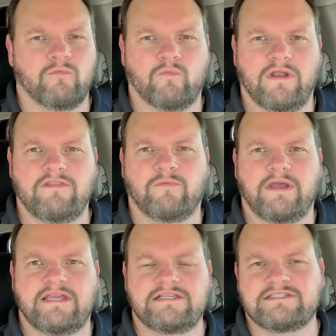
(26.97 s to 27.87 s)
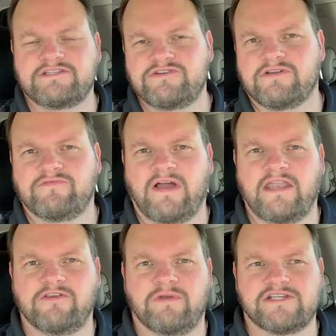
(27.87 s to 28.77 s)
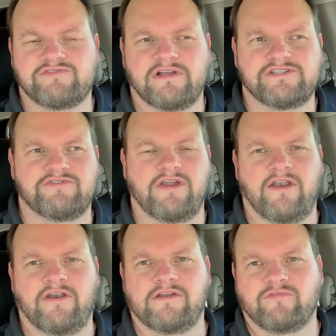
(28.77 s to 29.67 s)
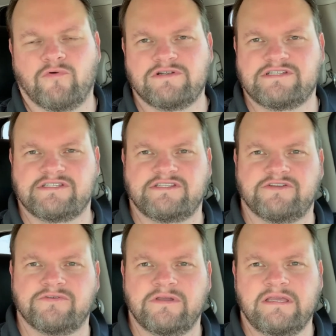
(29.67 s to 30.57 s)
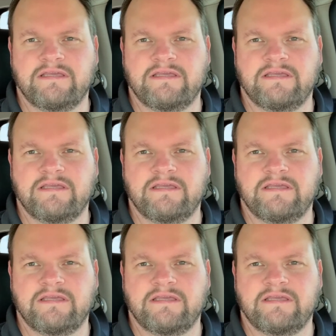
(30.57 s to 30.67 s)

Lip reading: One of the ways that you can find new restaurants in your area, of course, is to